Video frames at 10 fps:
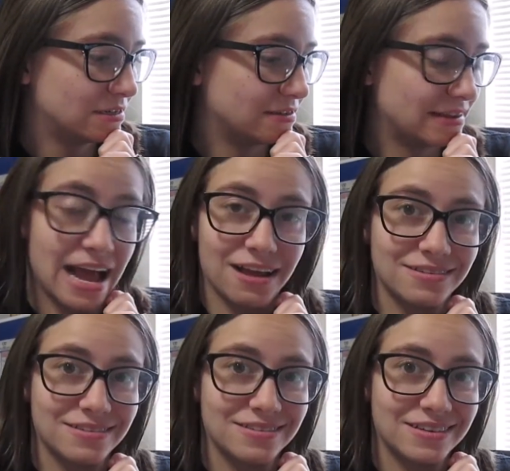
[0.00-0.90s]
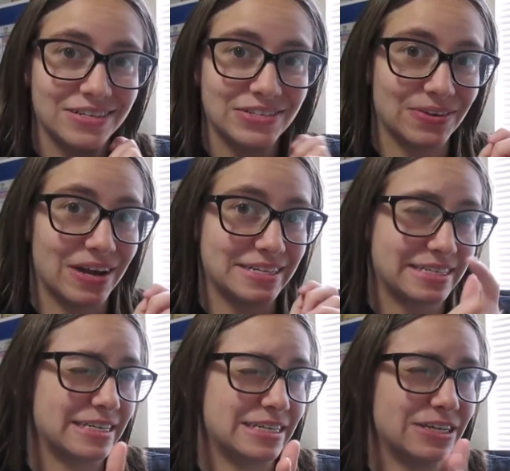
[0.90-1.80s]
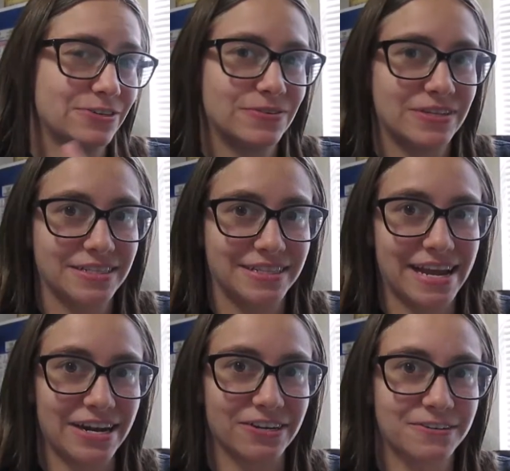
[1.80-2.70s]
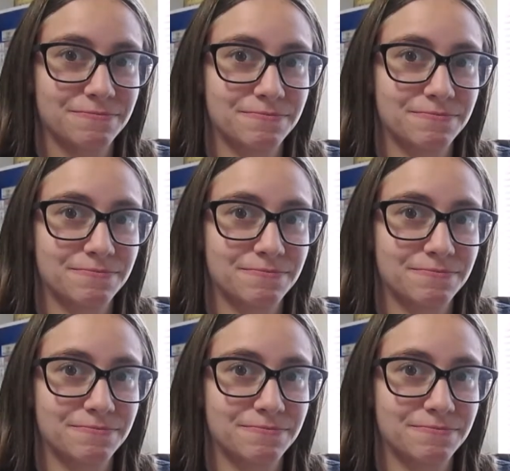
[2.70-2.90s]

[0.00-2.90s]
yeah, so I'll see you later.